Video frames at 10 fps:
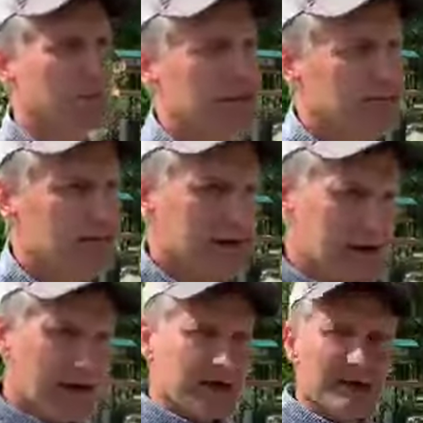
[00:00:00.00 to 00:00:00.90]
are themed.
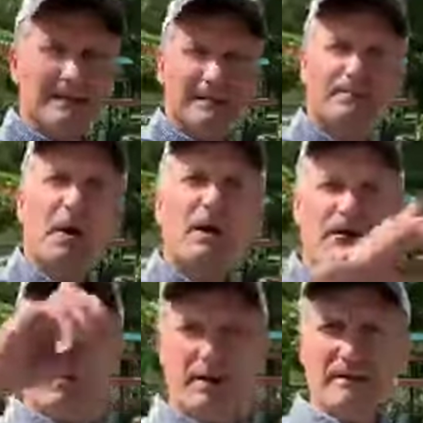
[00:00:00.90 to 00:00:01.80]
This is
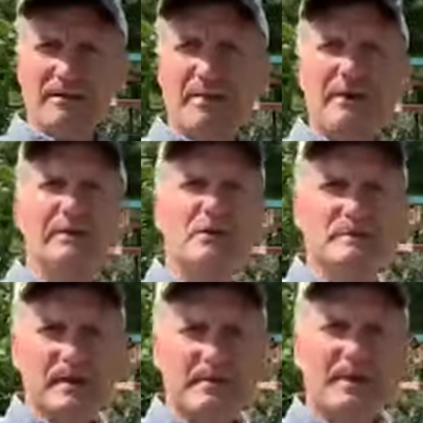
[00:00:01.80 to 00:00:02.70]
part of one of the birding
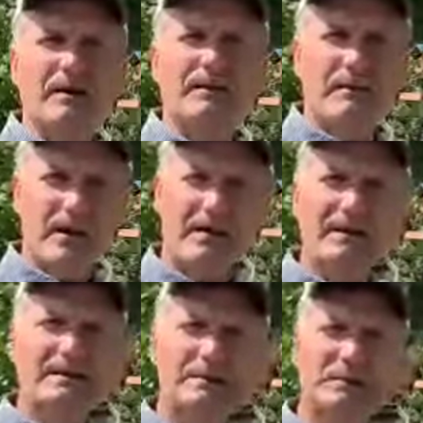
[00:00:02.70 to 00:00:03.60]
loops up here in
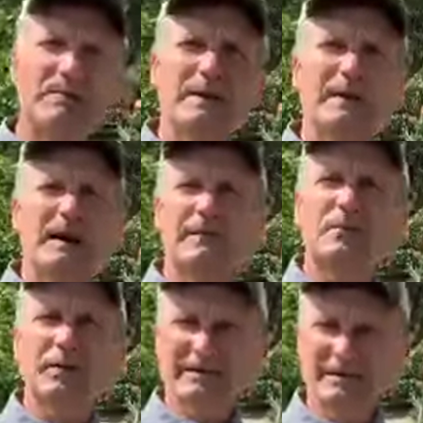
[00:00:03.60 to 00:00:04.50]
front. This would be kind
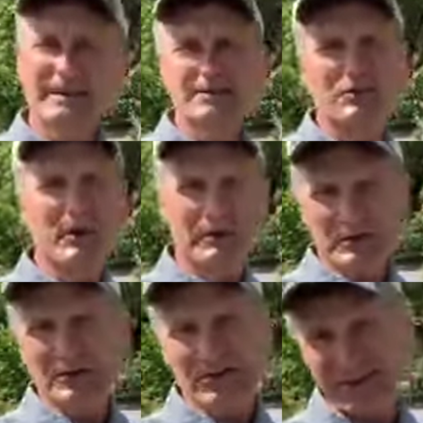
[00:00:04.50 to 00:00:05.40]
of a residential, what
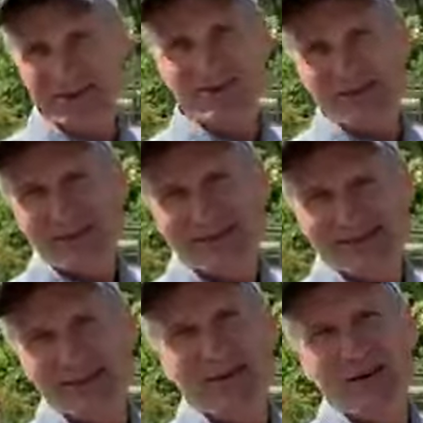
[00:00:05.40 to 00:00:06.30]
would you
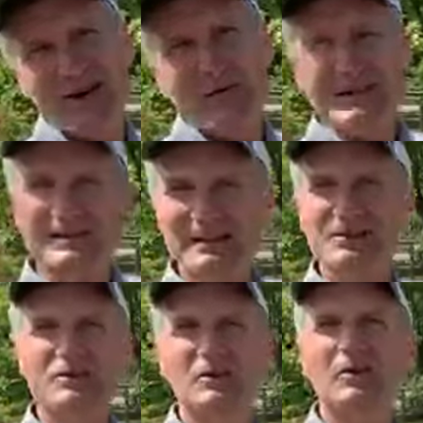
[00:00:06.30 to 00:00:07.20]
consider a
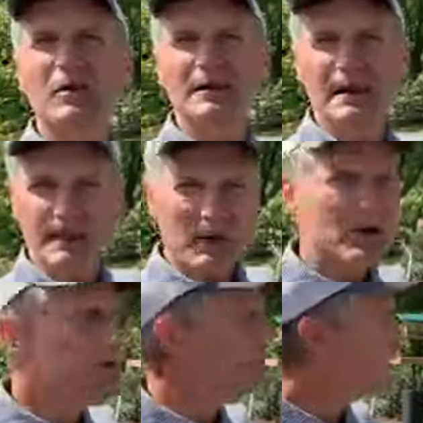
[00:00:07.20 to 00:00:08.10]
residential or a
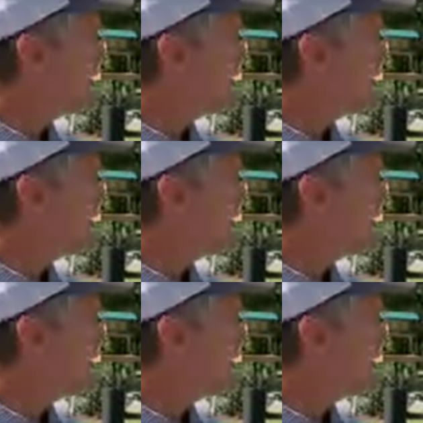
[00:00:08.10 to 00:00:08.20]
neighborhood